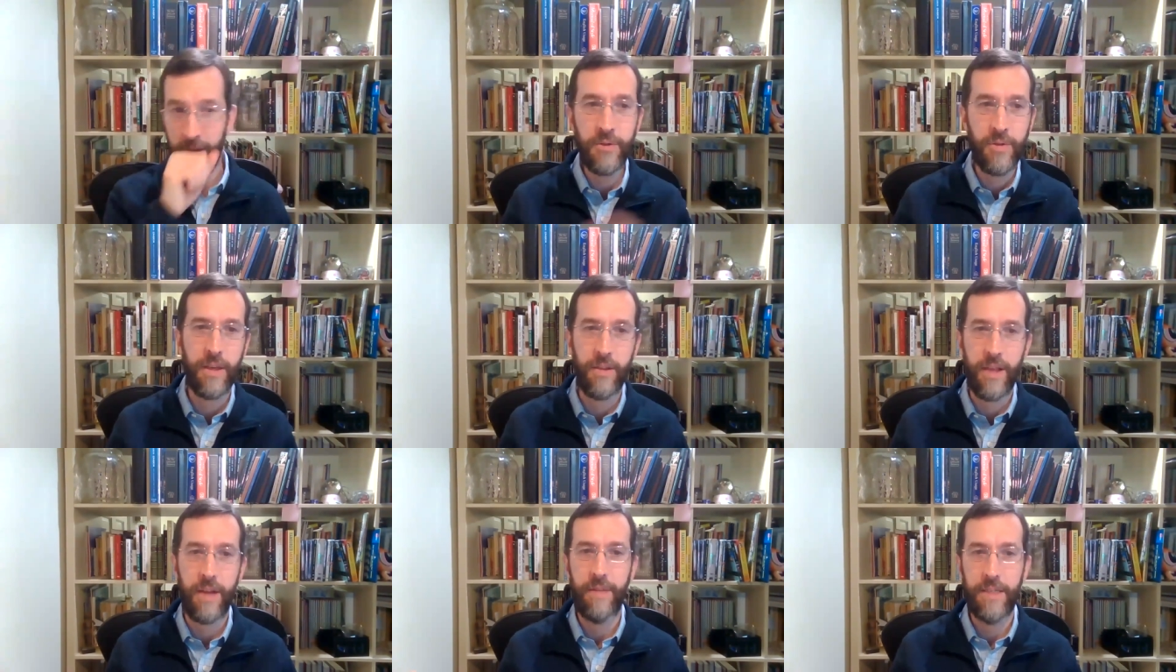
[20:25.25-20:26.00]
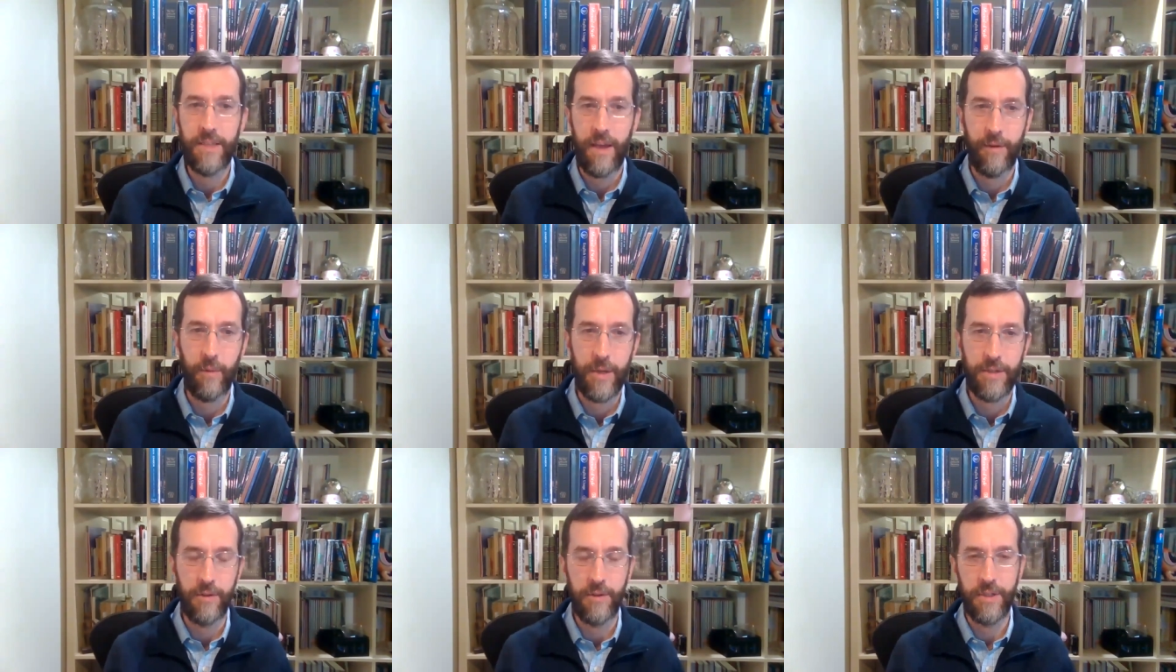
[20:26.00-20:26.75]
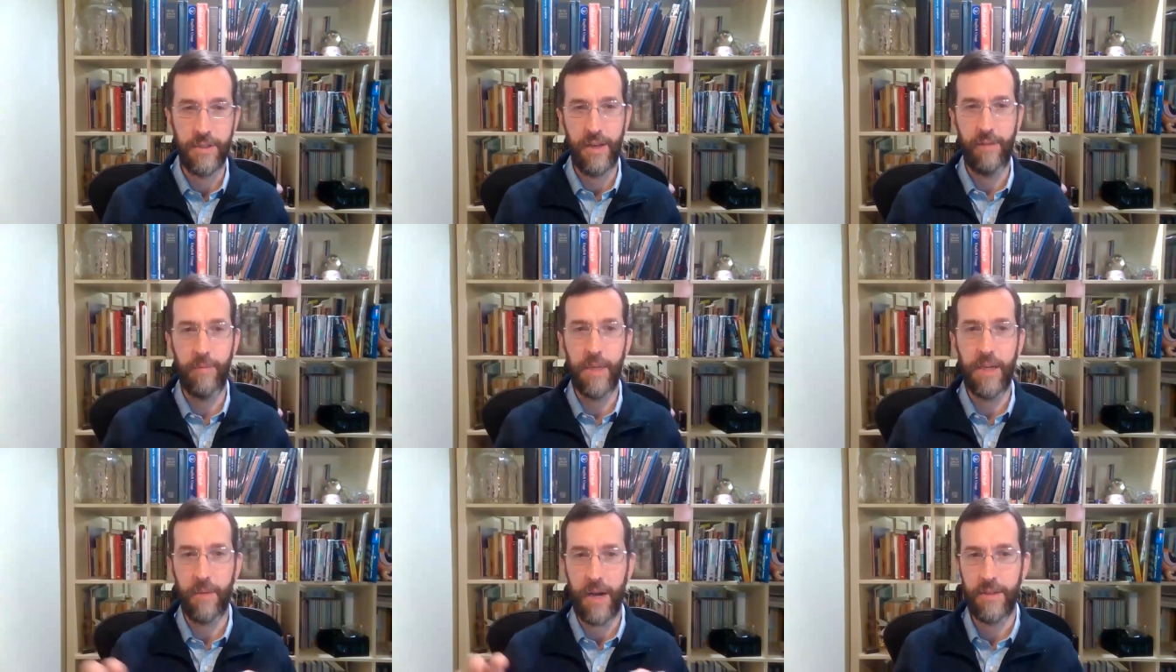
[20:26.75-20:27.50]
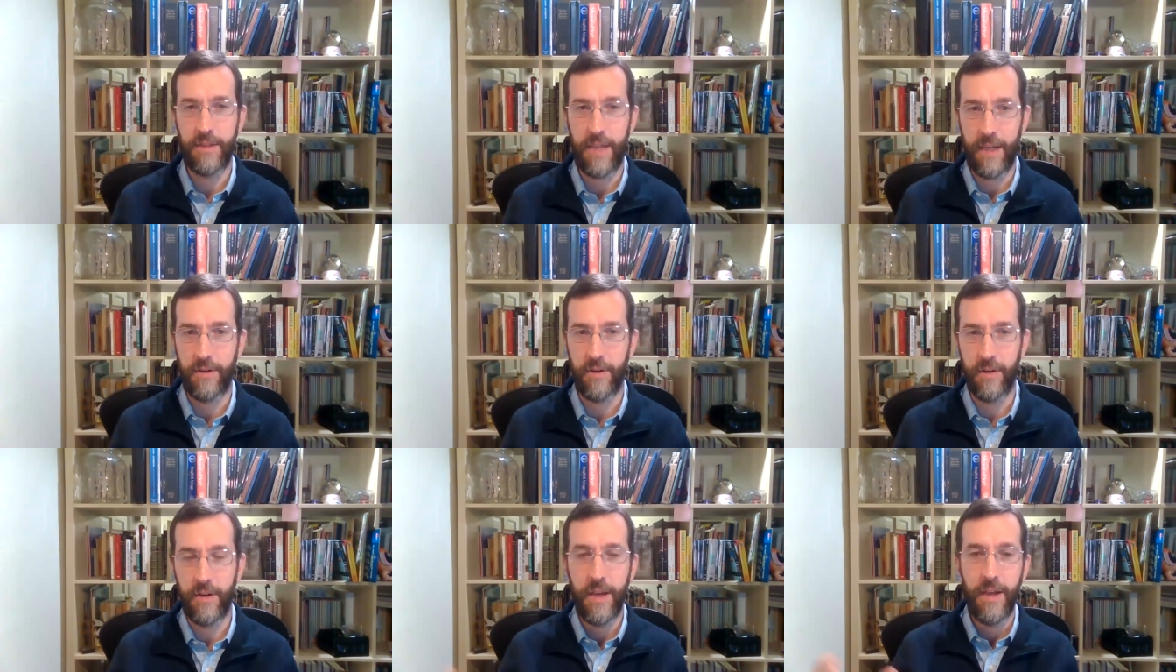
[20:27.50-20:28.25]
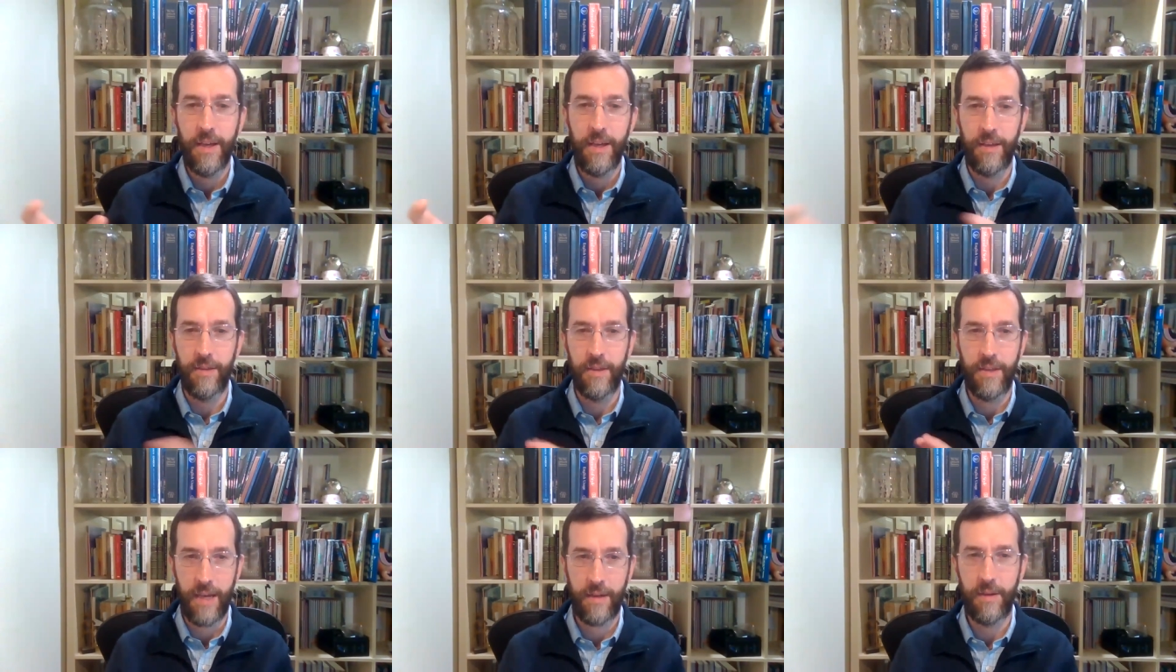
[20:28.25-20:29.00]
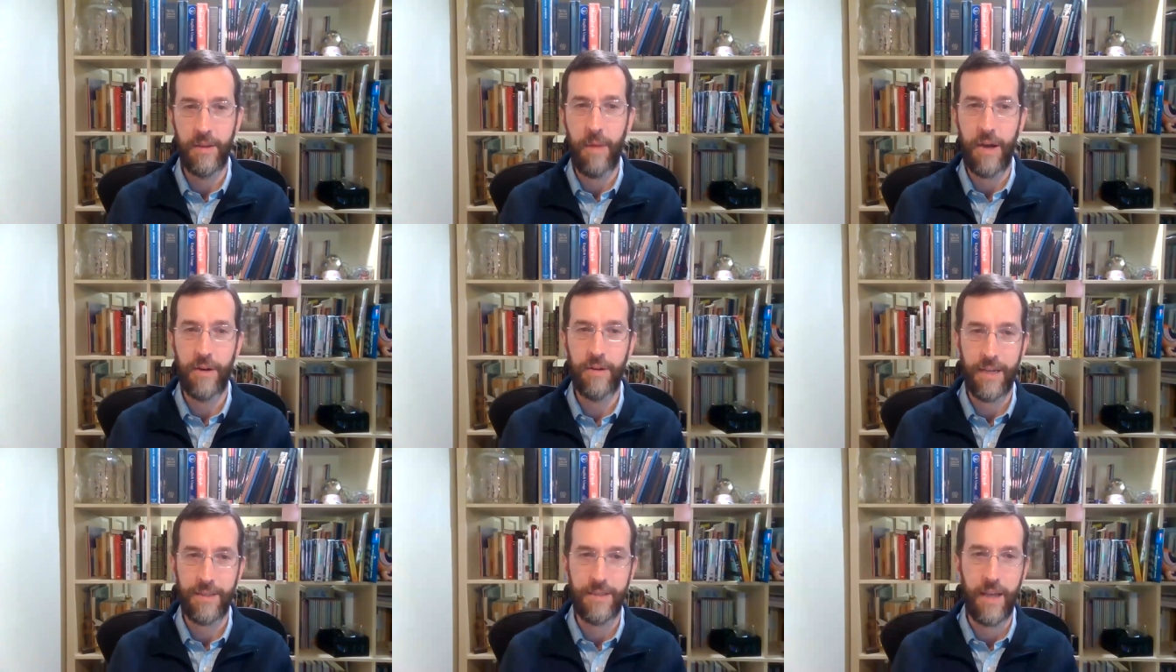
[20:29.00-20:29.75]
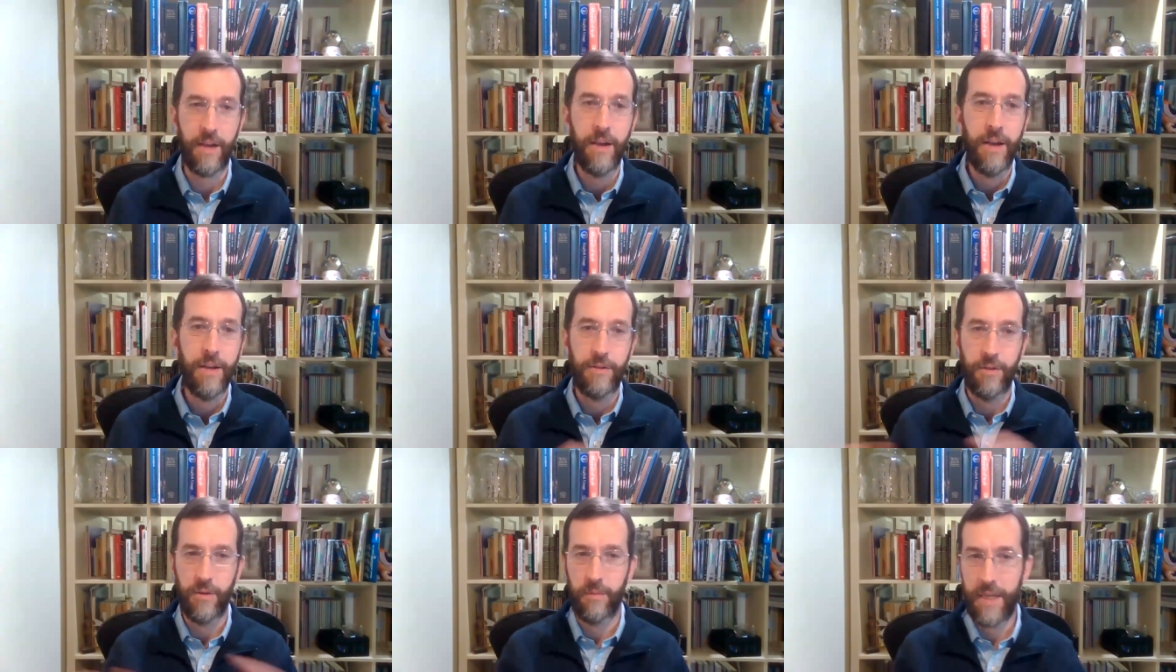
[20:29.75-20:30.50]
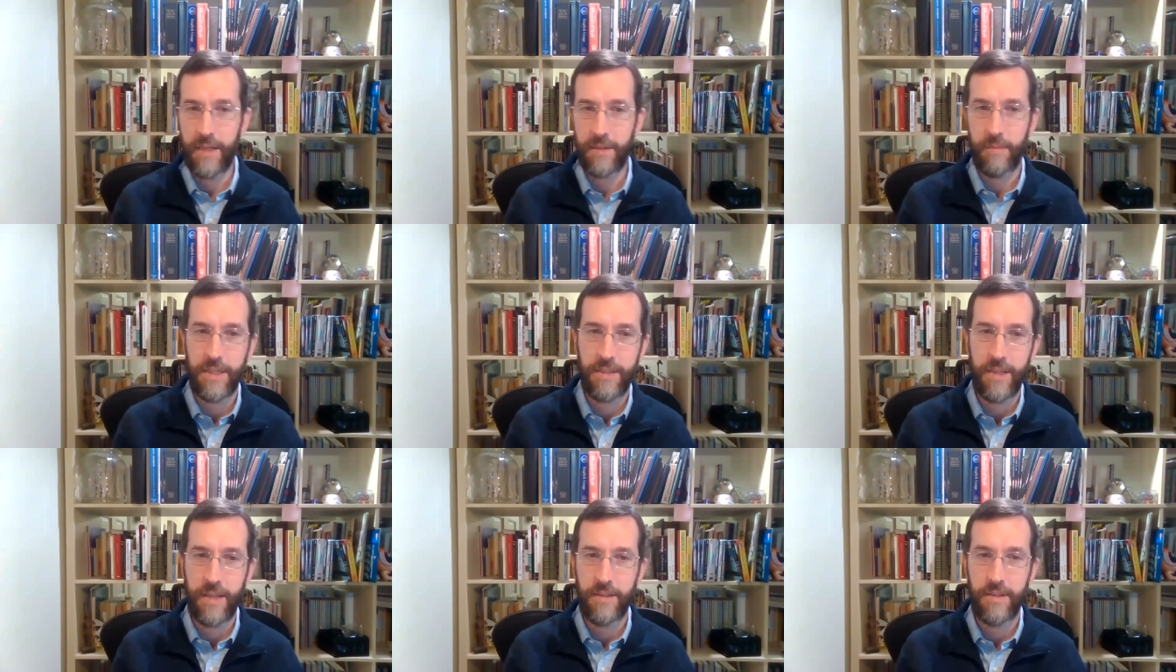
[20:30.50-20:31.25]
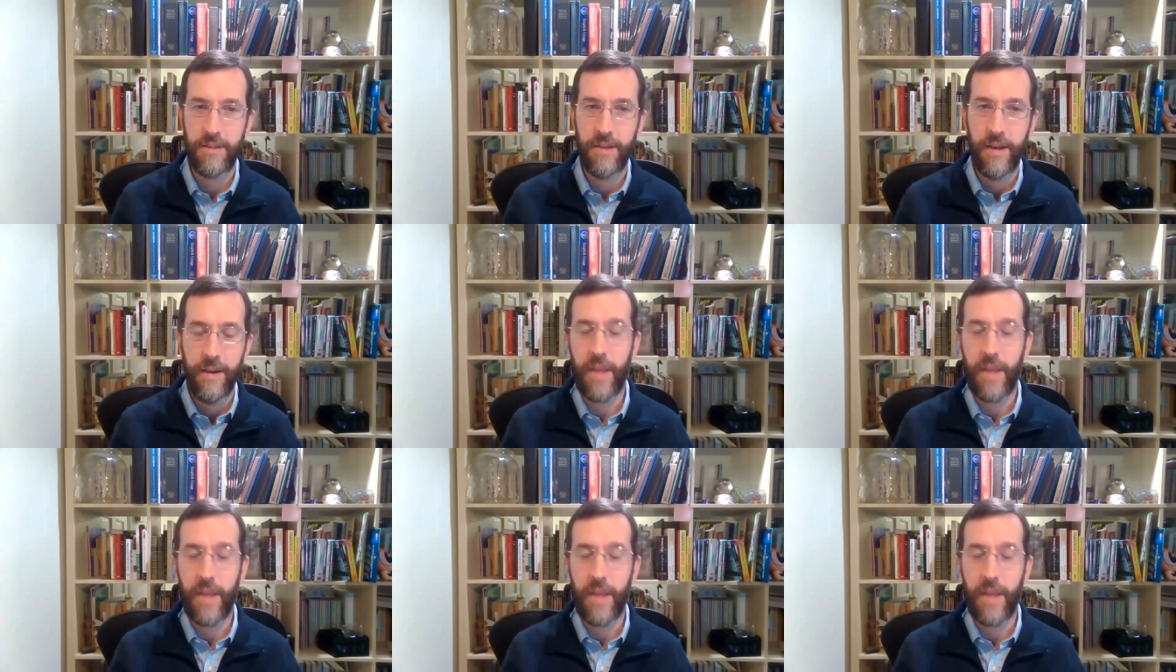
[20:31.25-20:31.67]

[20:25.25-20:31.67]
So I think a lot of these heavyweight solutions that have become the standard in the modern tech stack don't make as much sense.